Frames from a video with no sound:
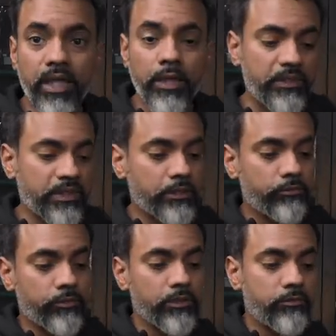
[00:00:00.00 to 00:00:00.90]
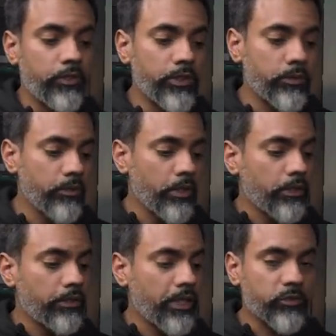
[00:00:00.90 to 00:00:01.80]
Anyways, that's it for this video,
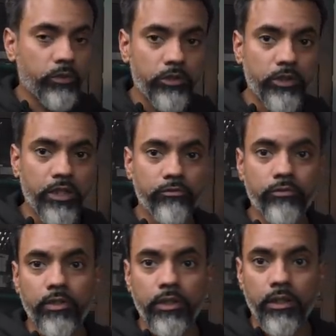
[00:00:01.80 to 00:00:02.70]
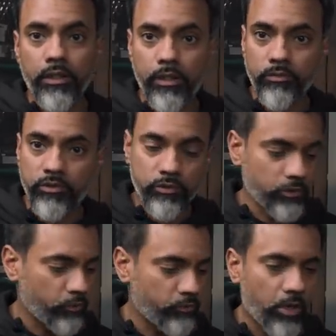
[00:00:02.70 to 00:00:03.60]
the X100F. I'm
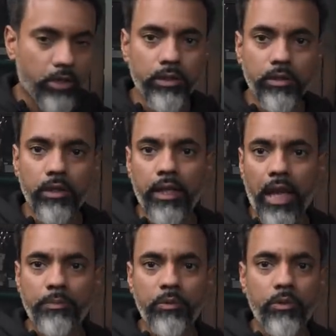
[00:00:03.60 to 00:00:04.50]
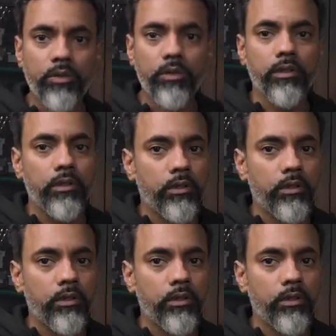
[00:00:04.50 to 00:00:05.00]
so far happy with it.